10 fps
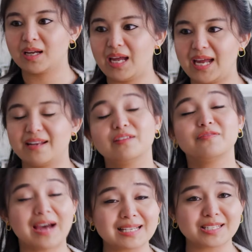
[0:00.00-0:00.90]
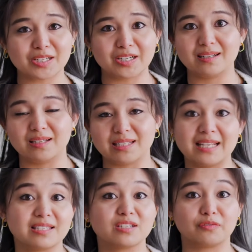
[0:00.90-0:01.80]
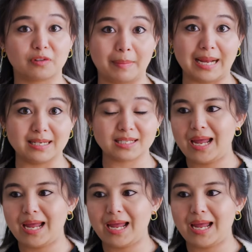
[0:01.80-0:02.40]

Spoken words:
and the faster it tends to ferment.